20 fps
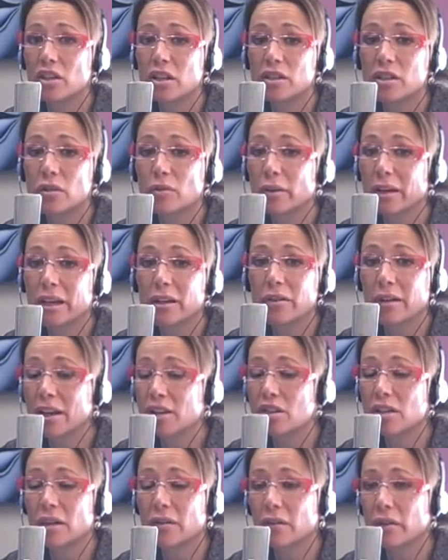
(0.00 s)
just a
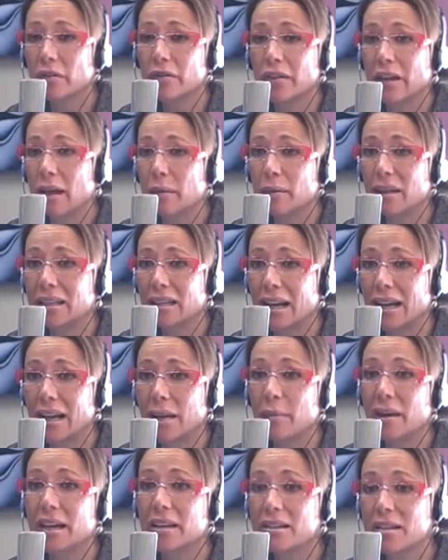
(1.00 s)
recreation of your family
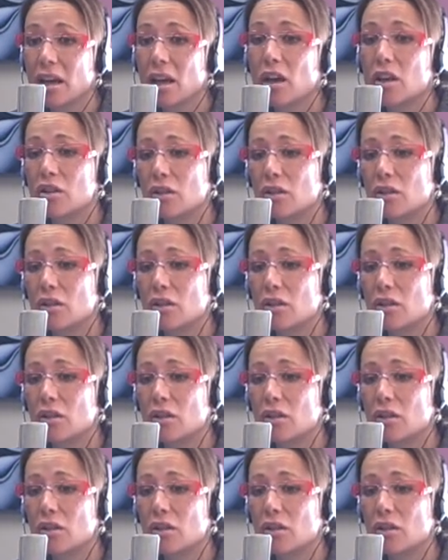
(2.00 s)
dynamics.